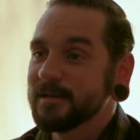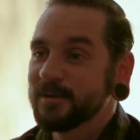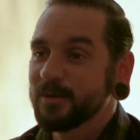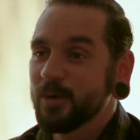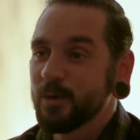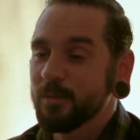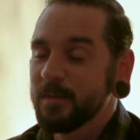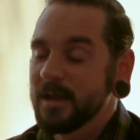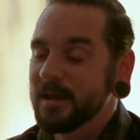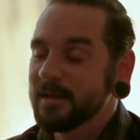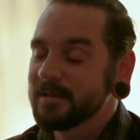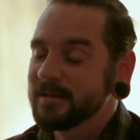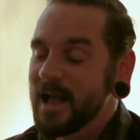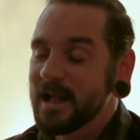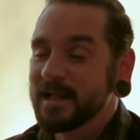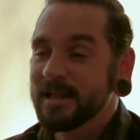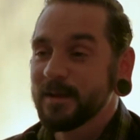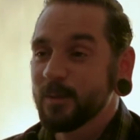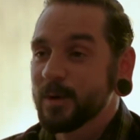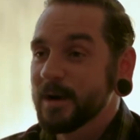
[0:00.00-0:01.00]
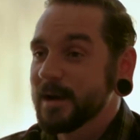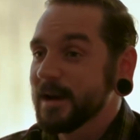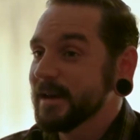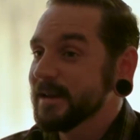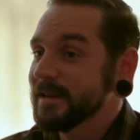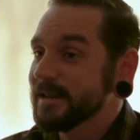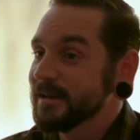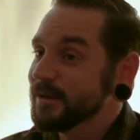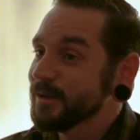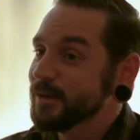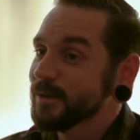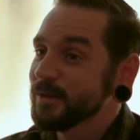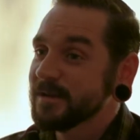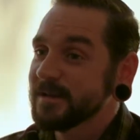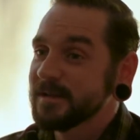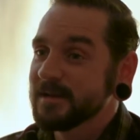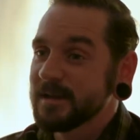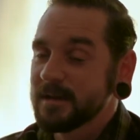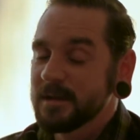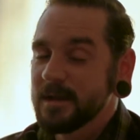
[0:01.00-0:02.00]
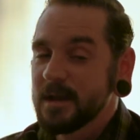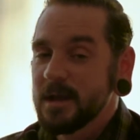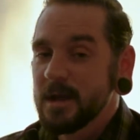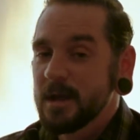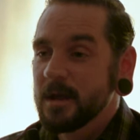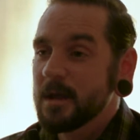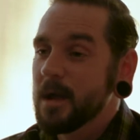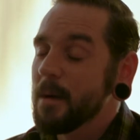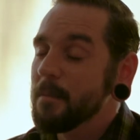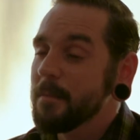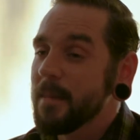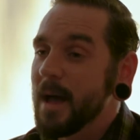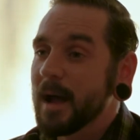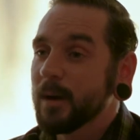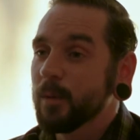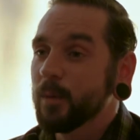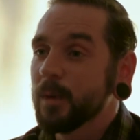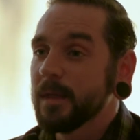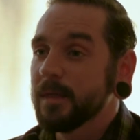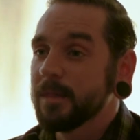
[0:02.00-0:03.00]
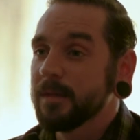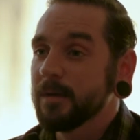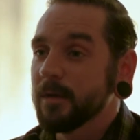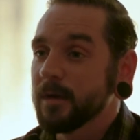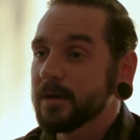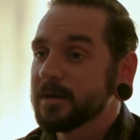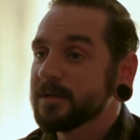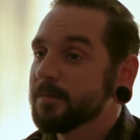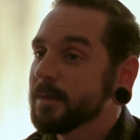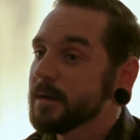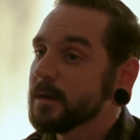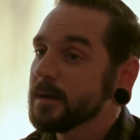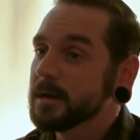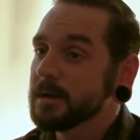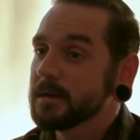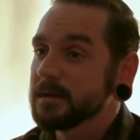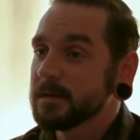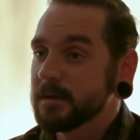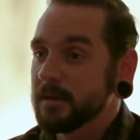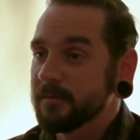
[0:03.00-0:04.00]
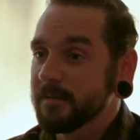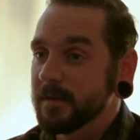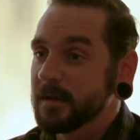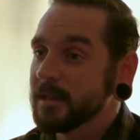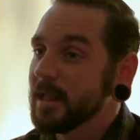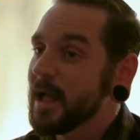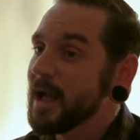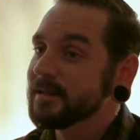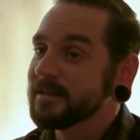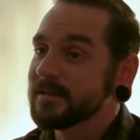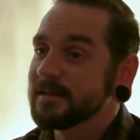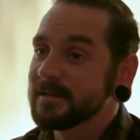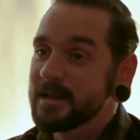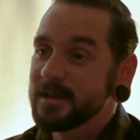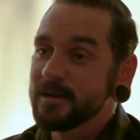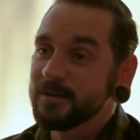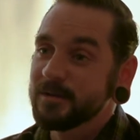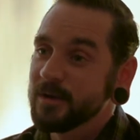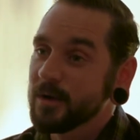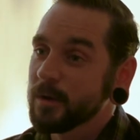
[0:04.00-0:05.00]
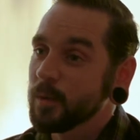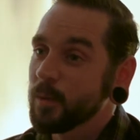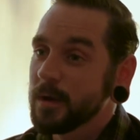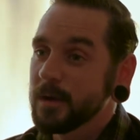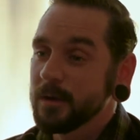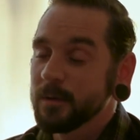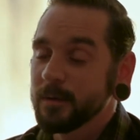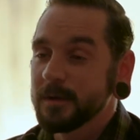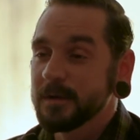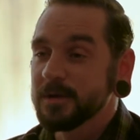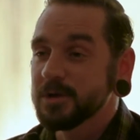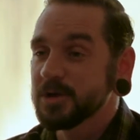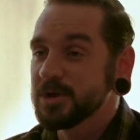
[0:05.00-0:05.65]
She told me exactly what I needed to do. She said, come back with your experience of the classes that you took while you were in